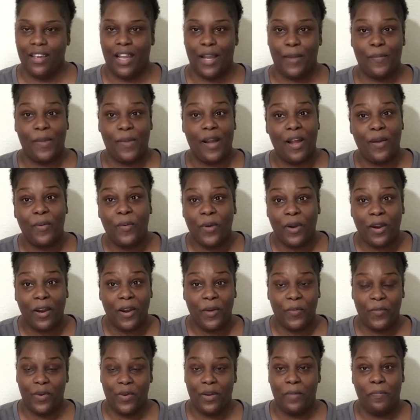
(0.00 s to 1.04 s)
My
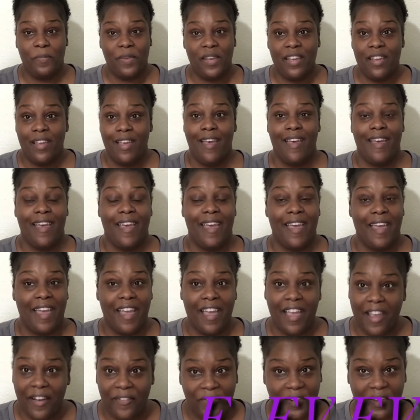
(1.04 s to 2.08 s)
word would be
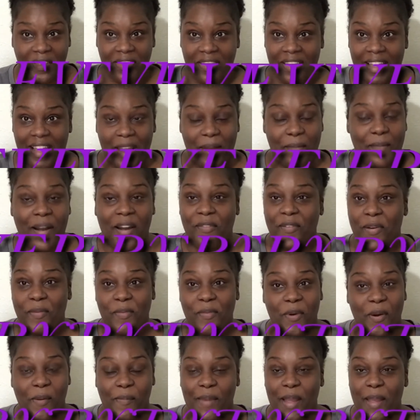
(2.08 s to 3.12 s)
everything. My
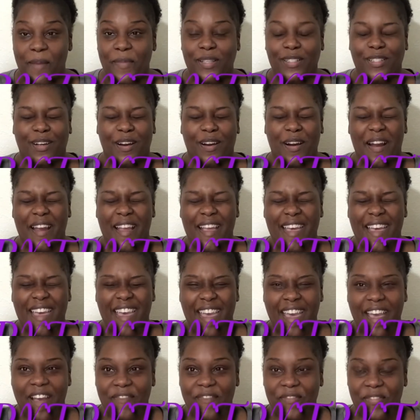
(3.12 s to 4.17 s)
reborn babies are
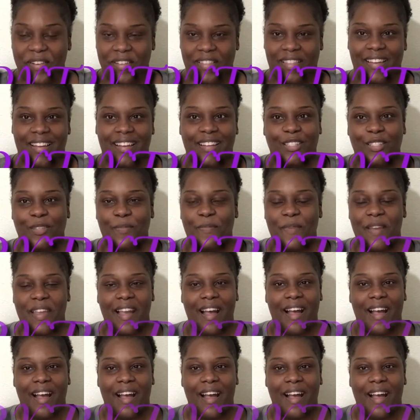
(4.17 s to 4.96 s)
everything to me.